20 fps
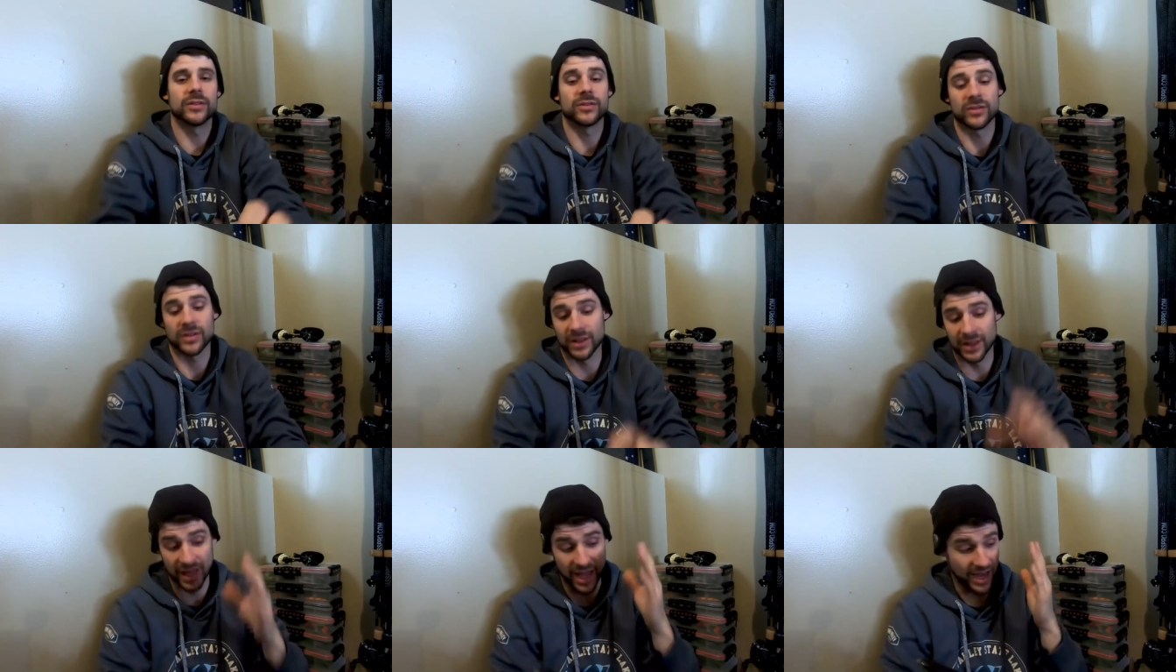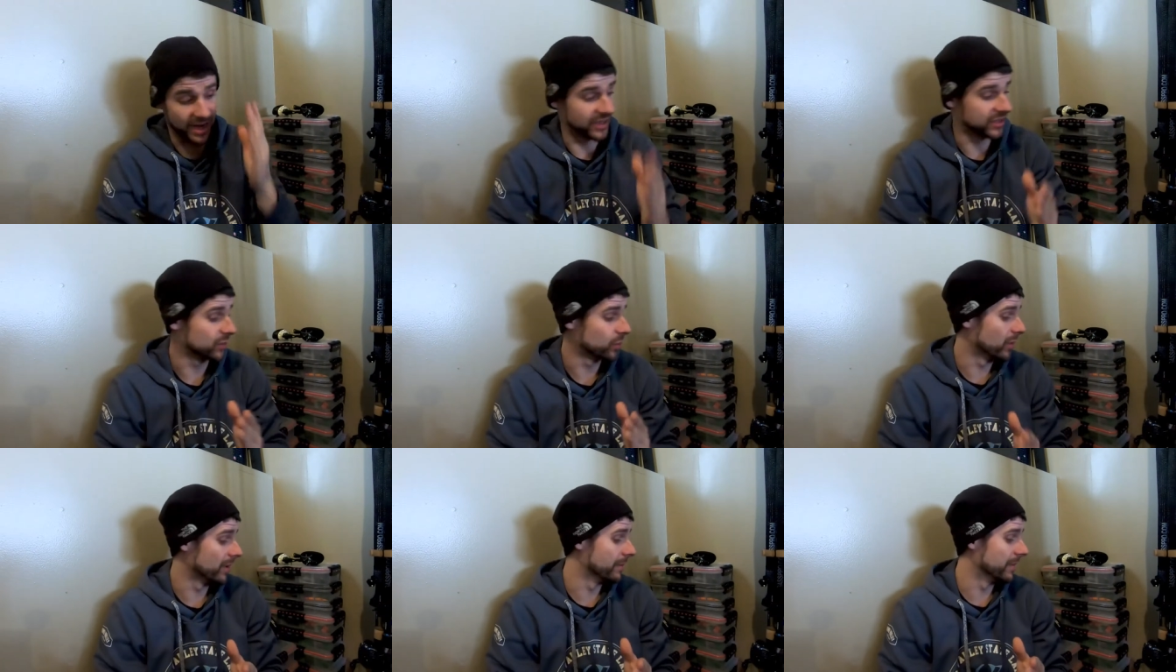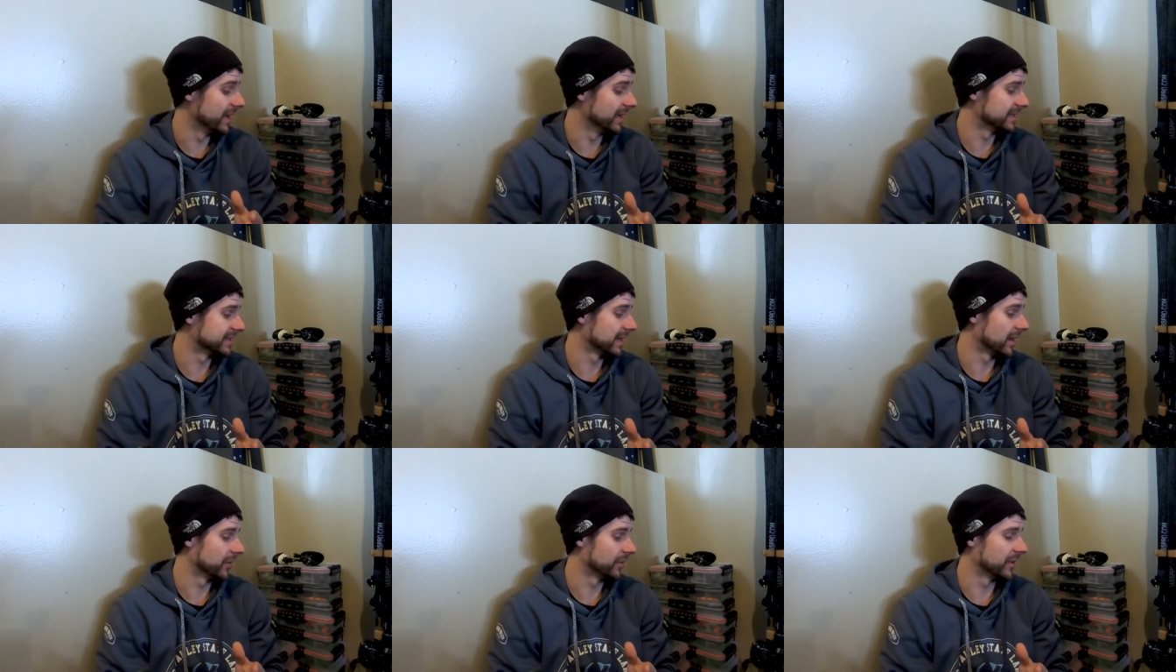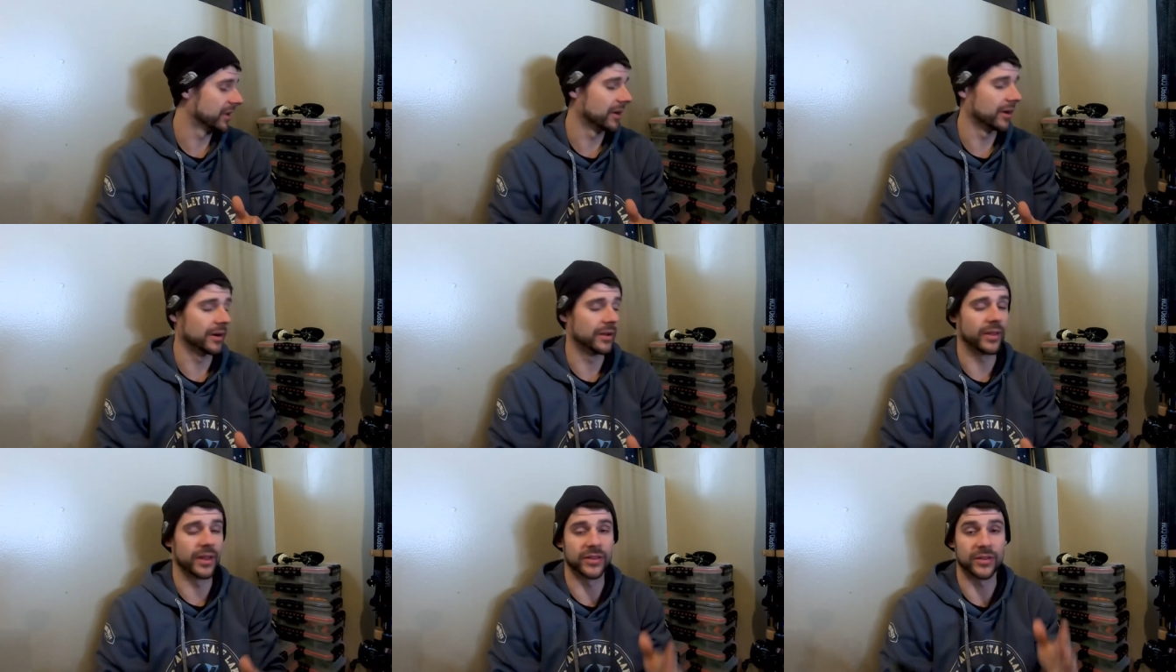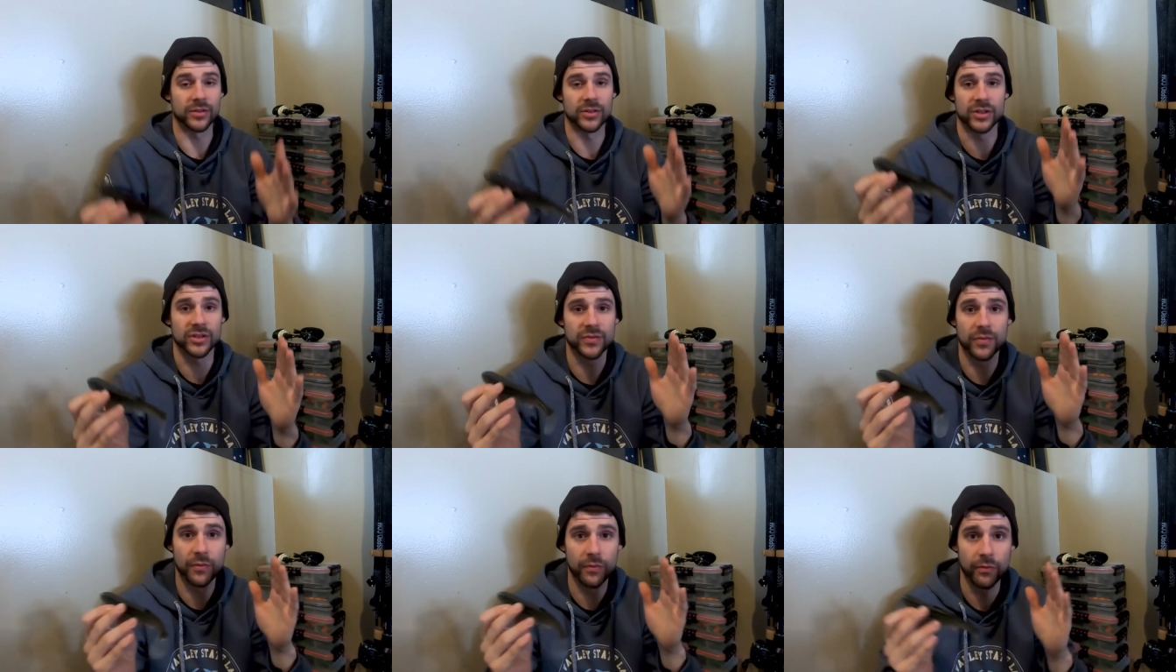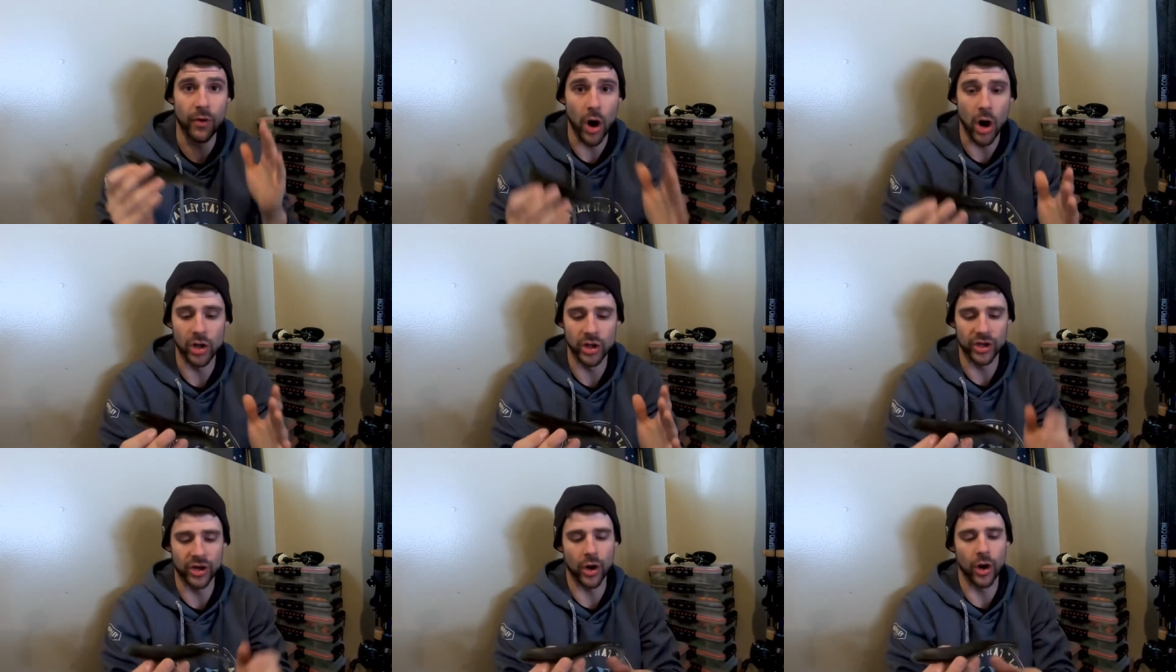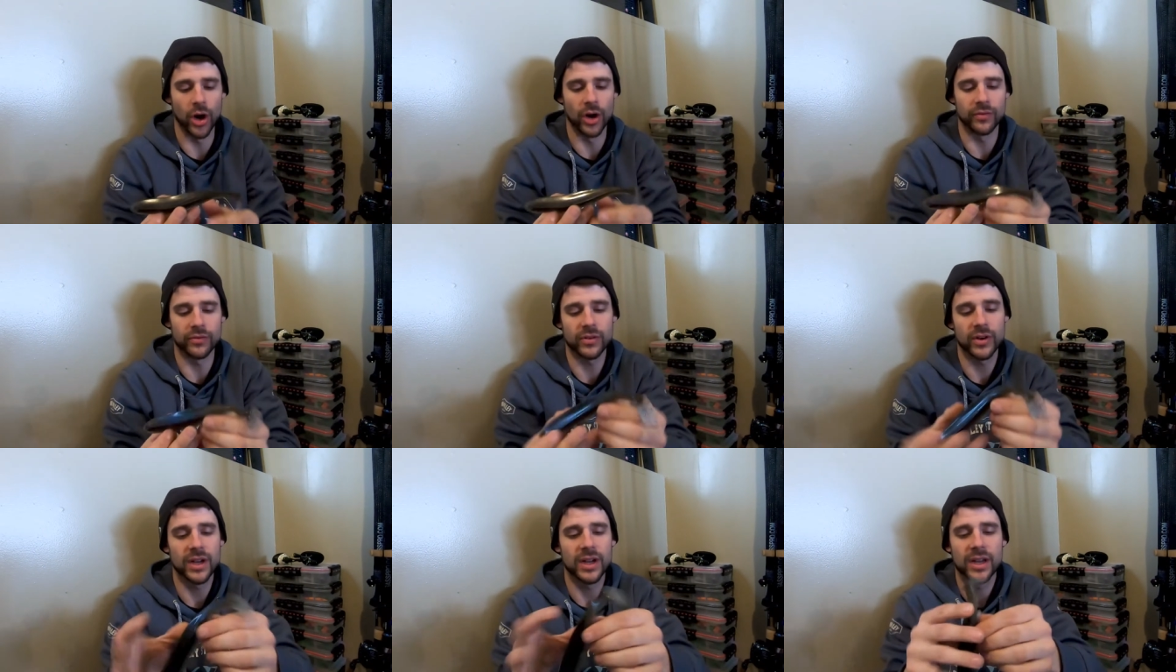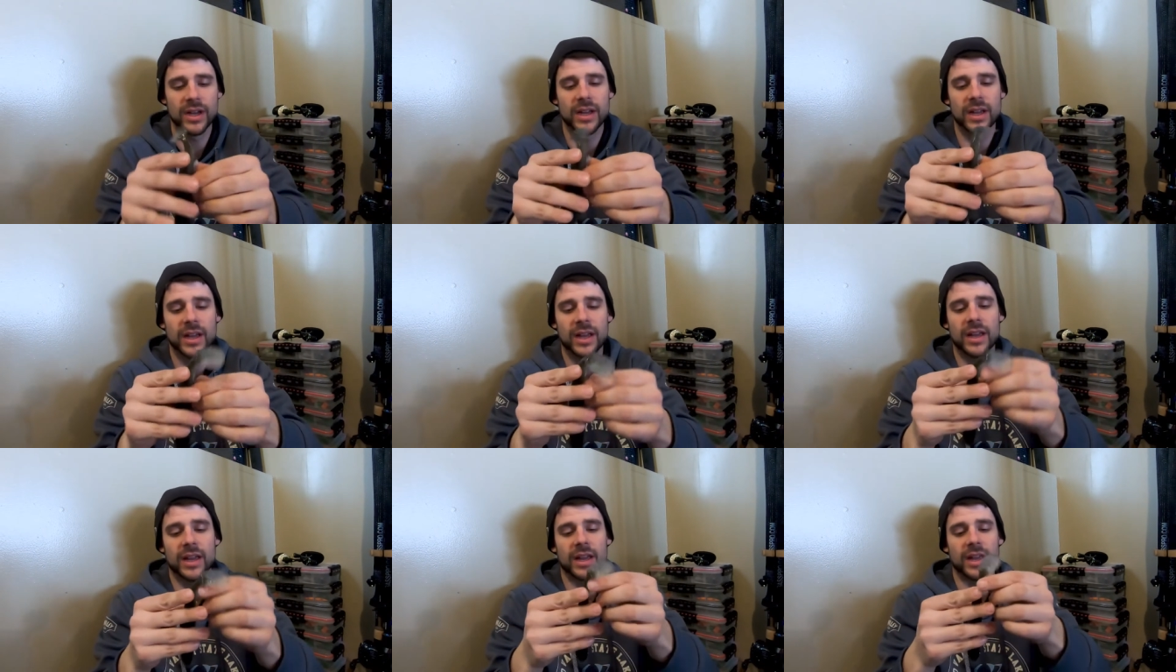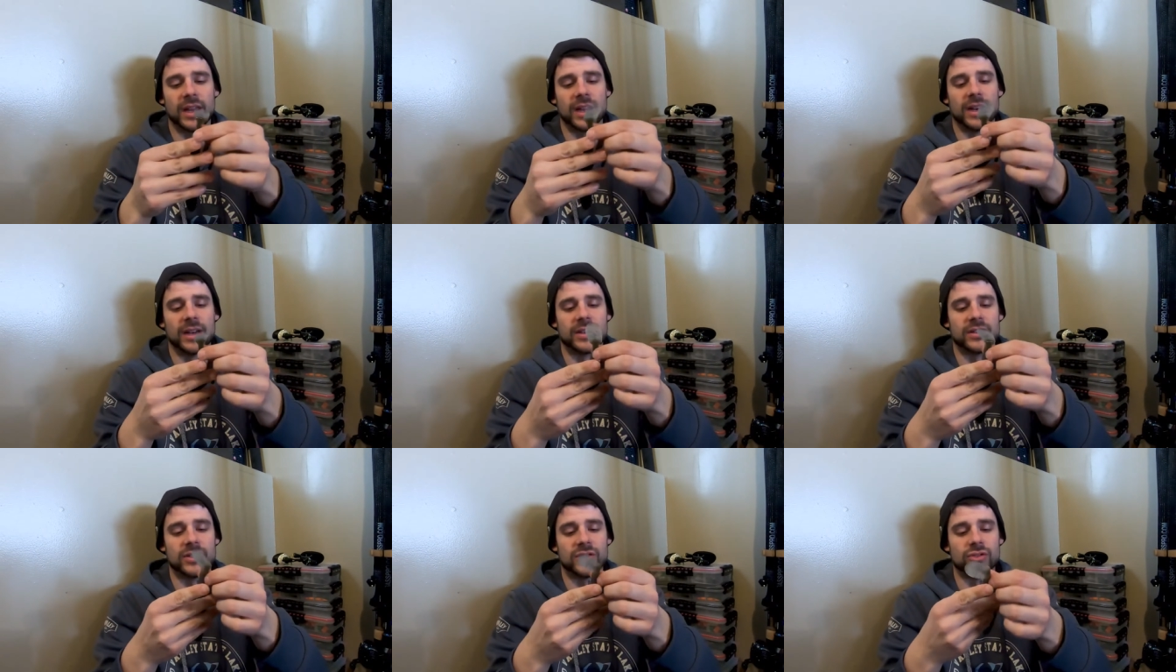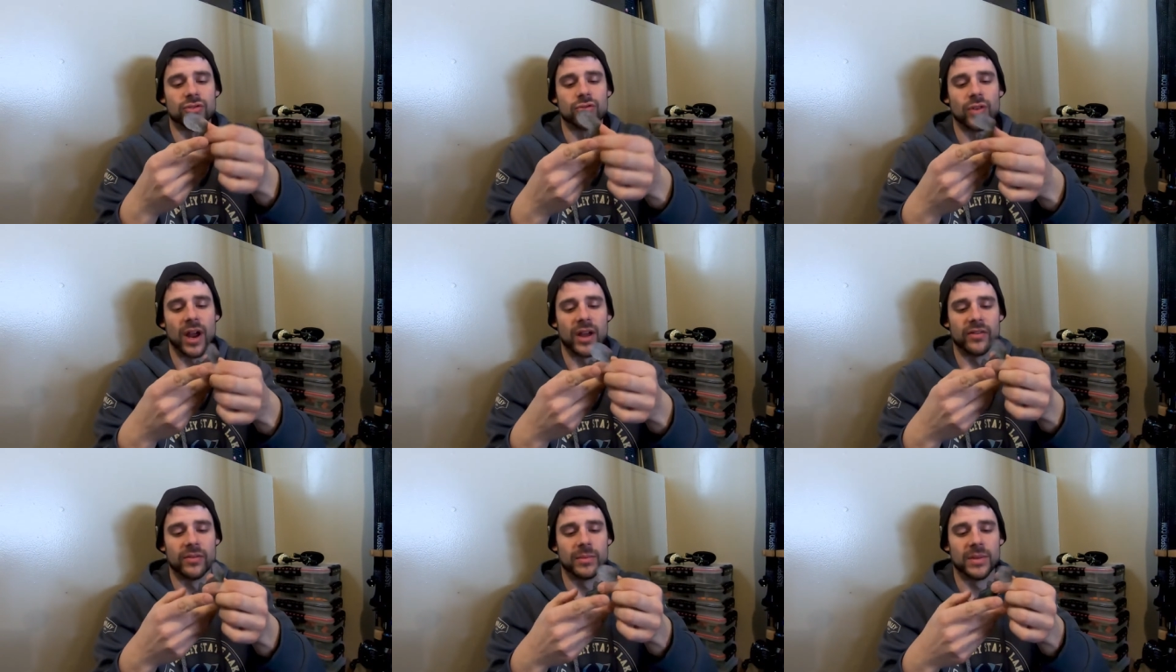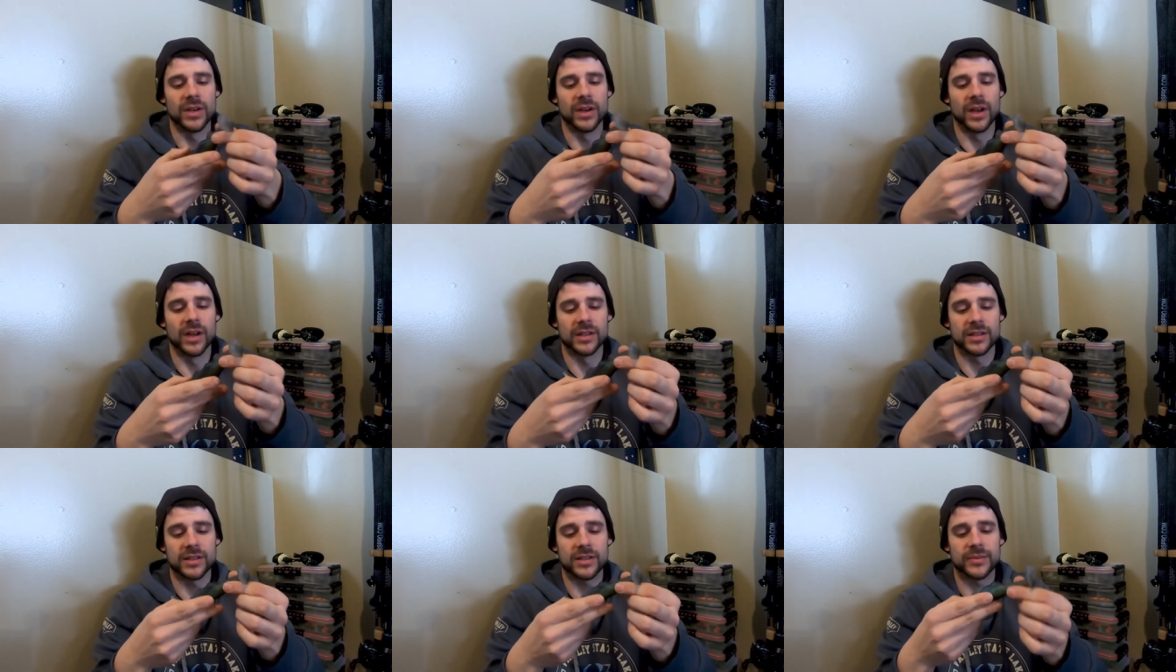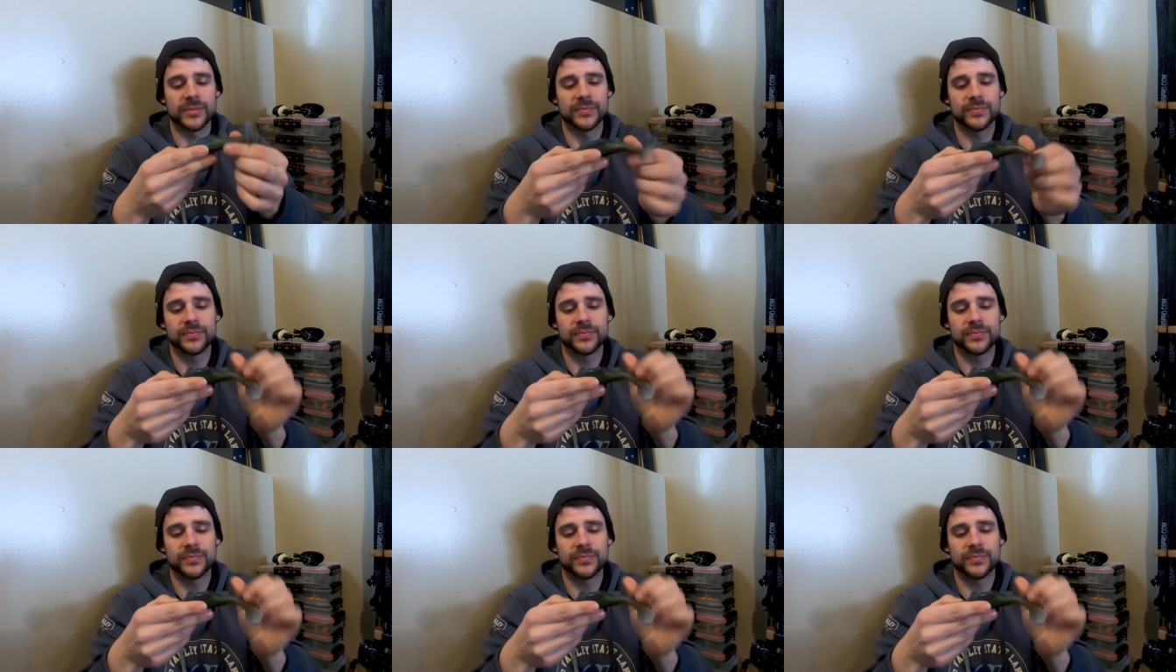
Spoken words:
There's a lot of swim baits out there that they're just falling off. And it's just driving me nuts.